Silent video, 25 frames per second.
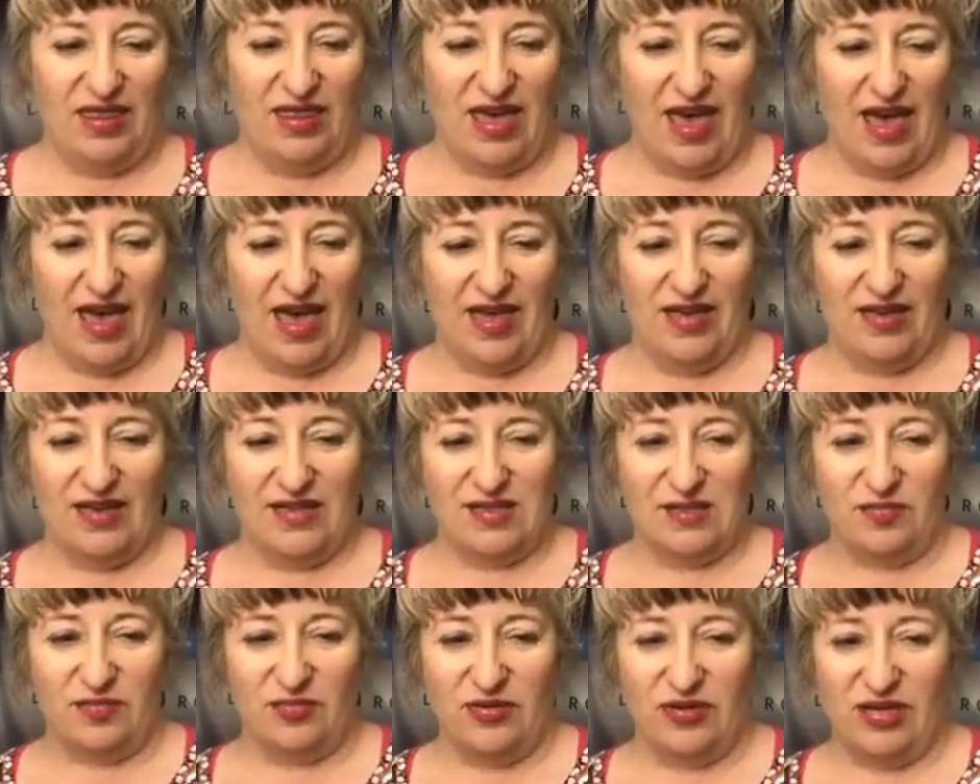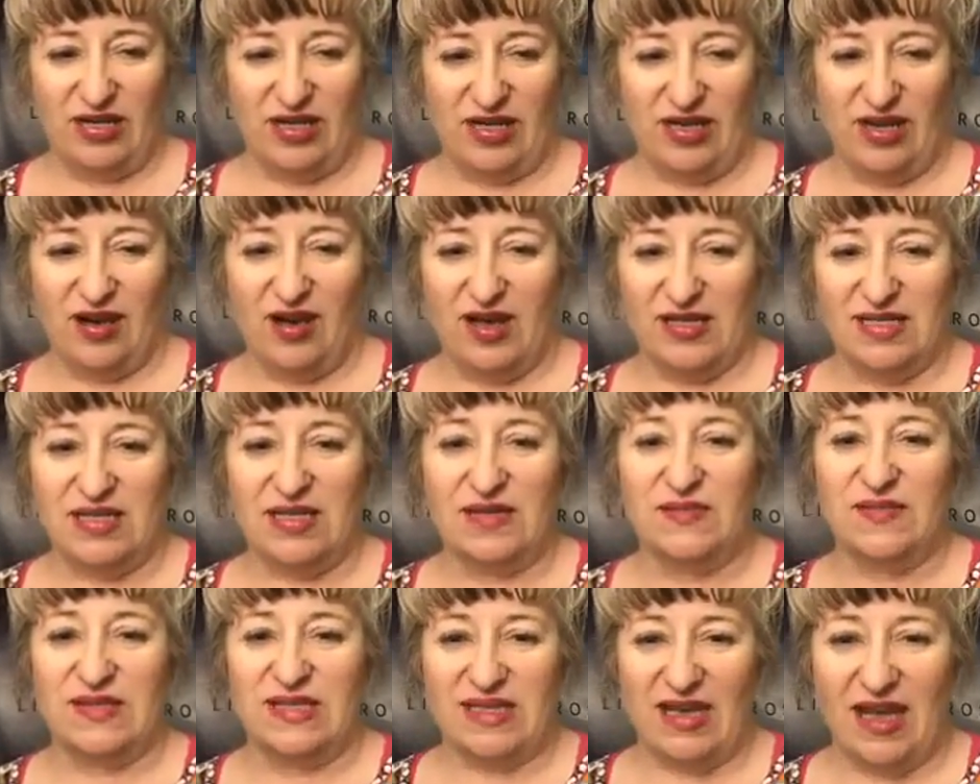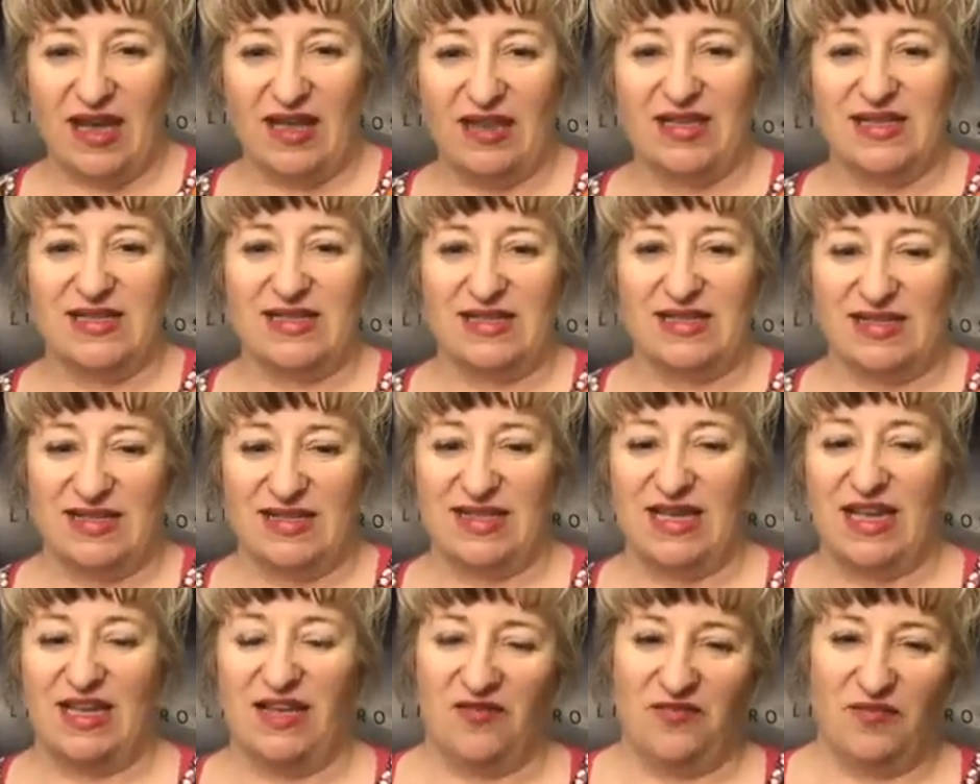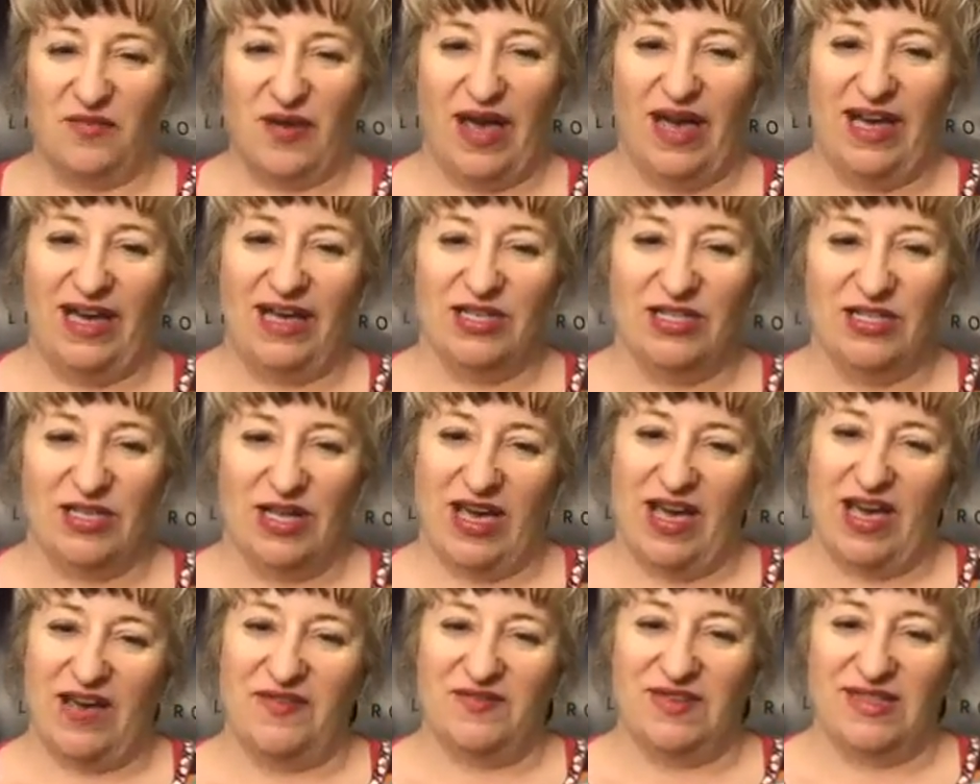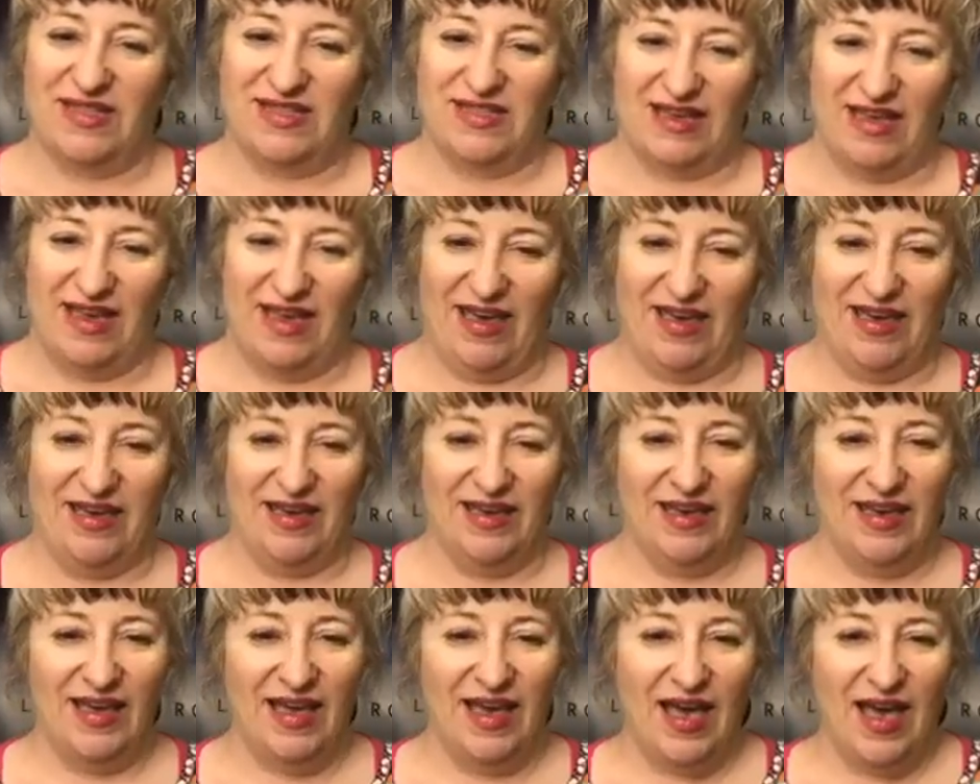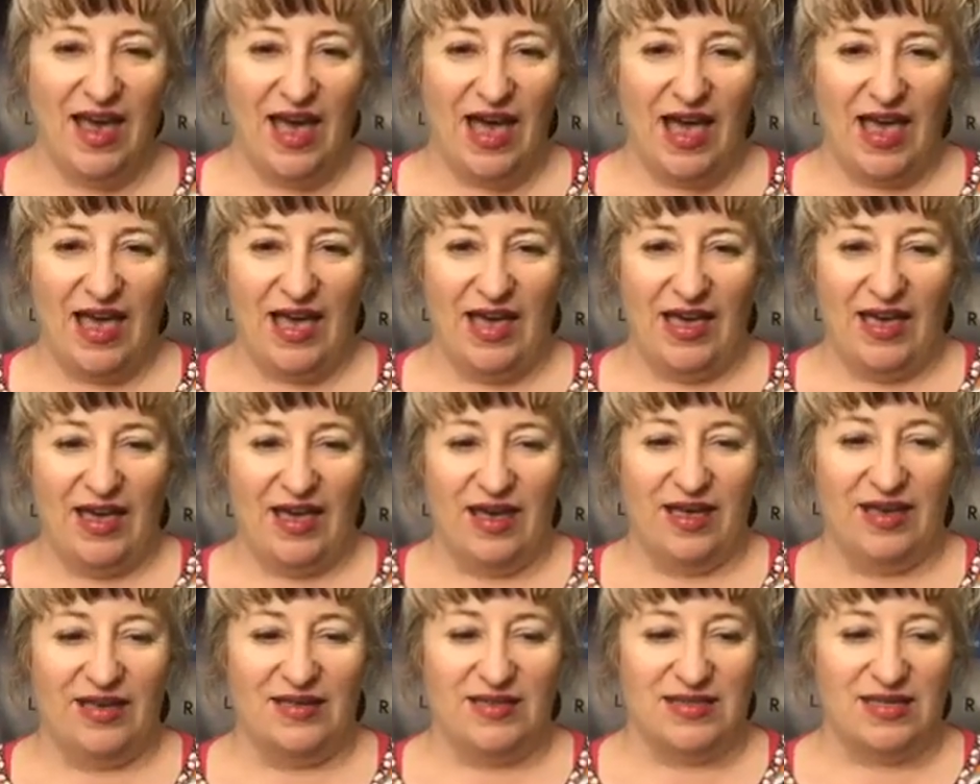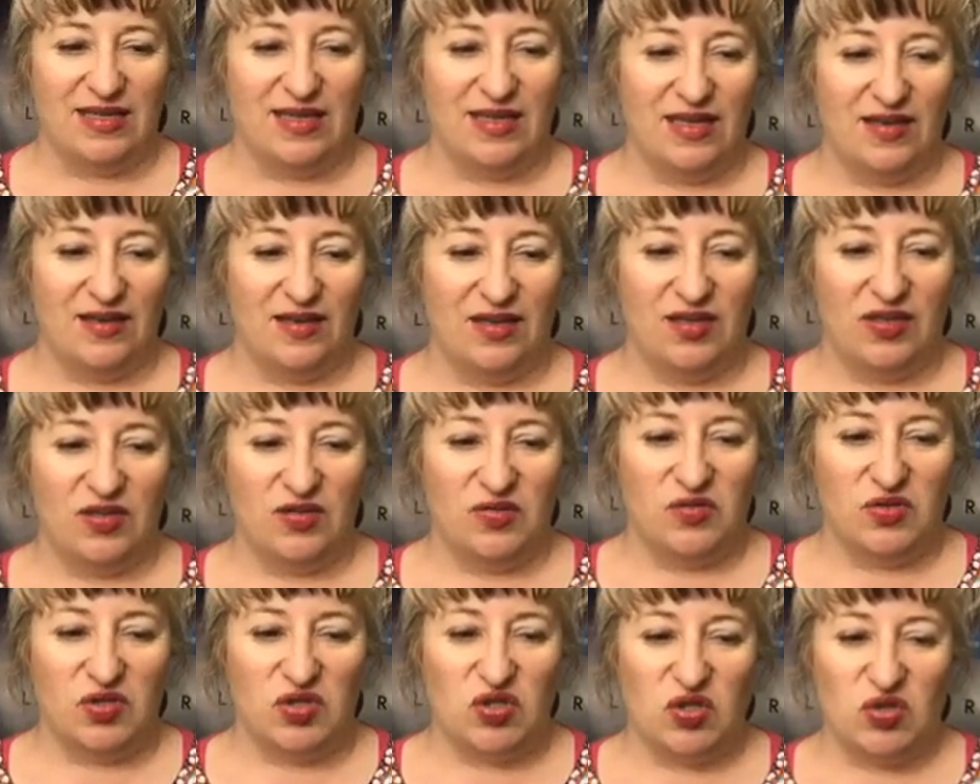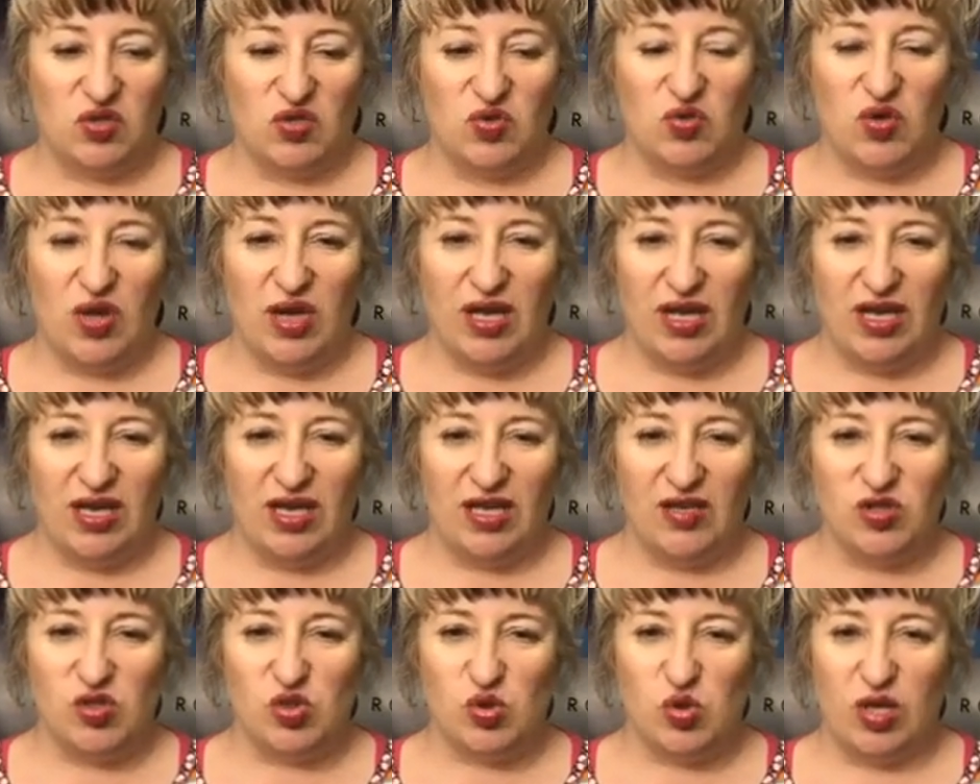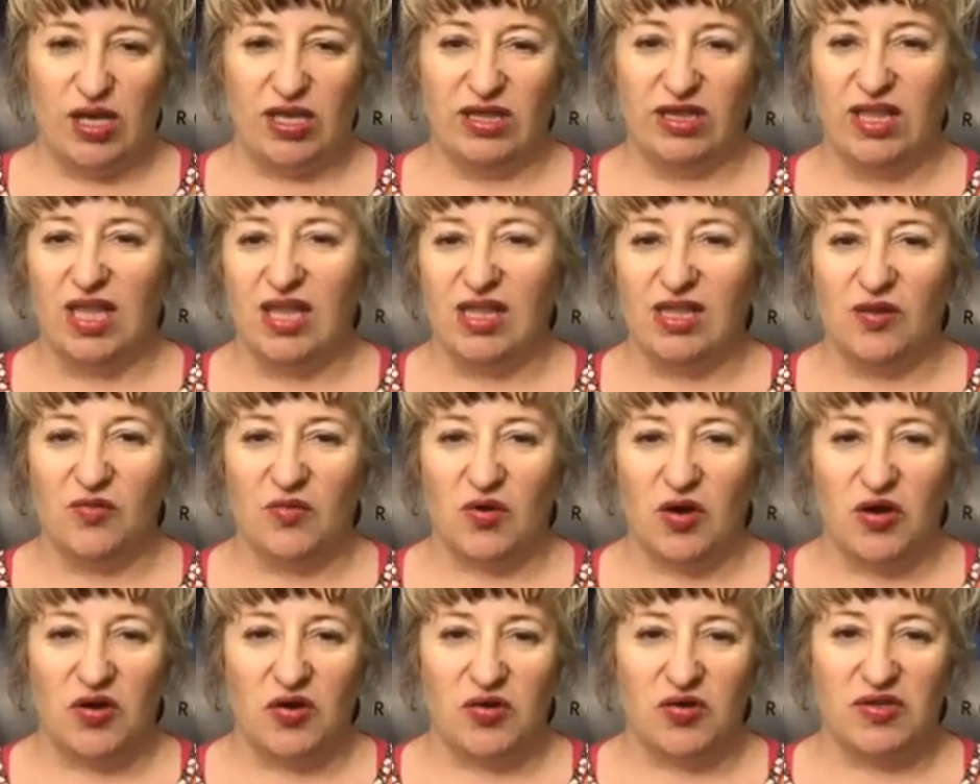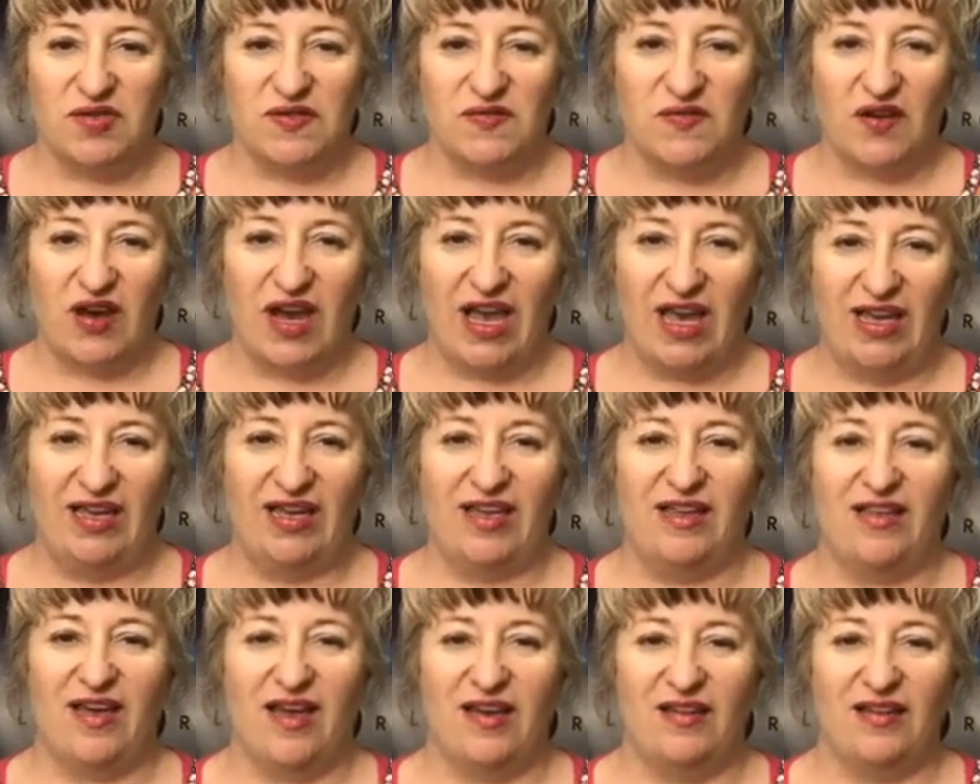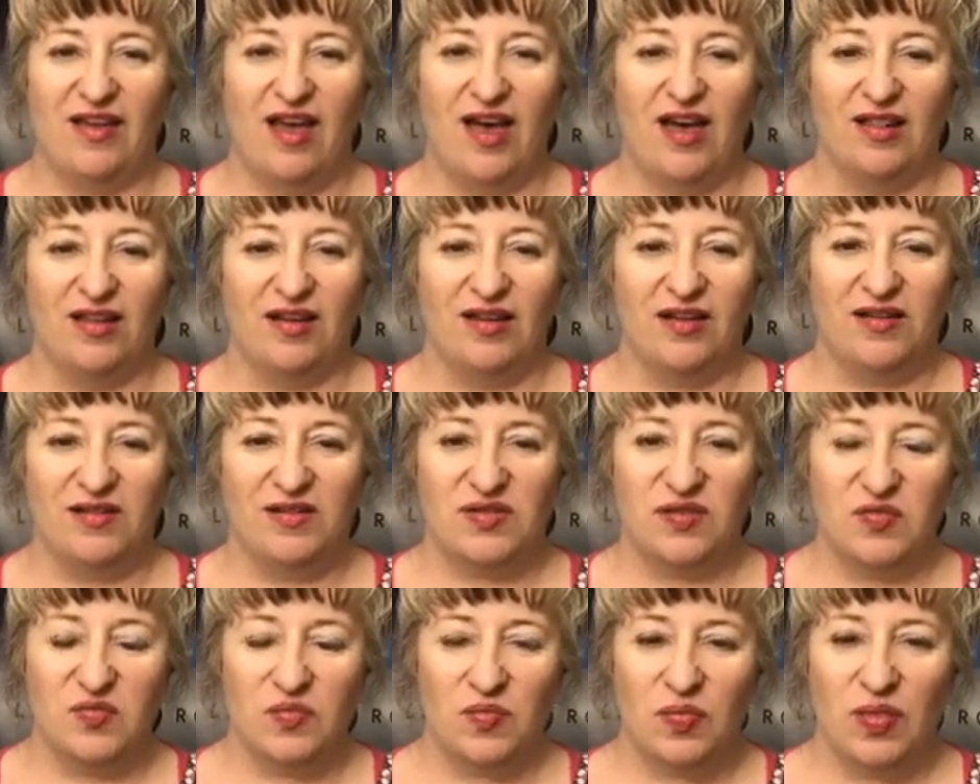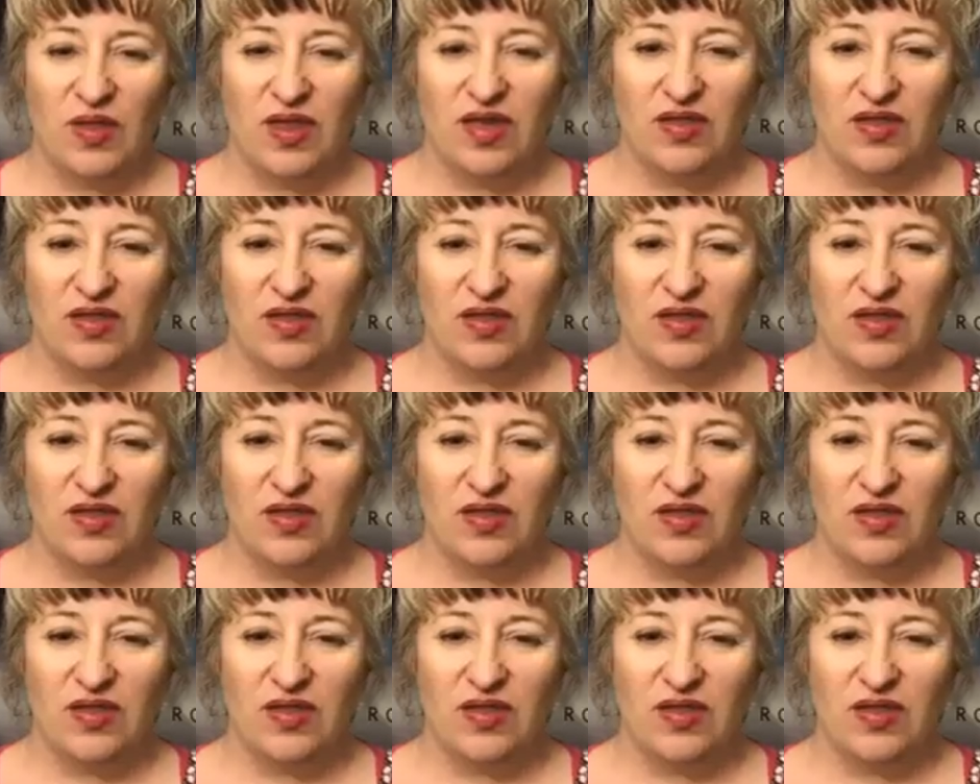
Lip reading: That is a pretty awesome stylist incentive package, I have to say. And you too can join Lilla Rose for $89.